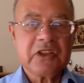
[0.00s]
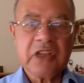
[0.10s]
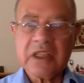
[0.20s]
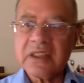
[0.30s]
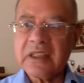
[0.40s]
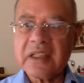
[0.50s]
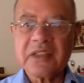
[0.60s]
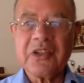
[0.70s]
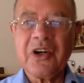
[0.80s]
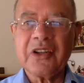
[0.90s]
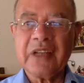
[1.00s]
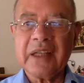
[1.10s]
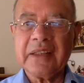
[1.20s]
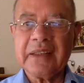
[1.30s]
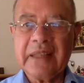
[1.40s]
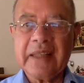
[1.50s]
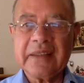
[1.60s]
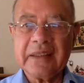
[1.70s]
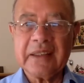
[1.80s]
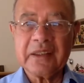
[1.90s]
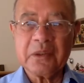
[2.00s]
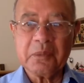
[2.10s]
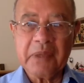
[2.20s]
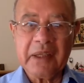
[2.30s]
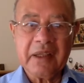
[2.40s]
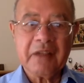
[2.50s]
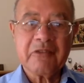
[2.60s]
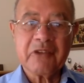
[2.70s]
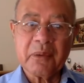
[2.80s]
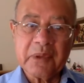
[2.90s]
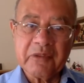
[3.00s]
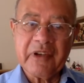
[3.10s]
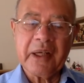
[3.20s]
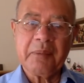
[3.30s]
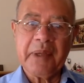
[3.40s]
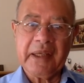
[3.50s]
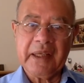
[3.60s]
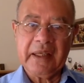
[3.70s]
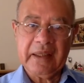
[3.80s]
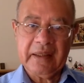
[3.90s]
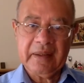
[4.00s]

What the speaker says: just as God had intended it to be from the very beginning.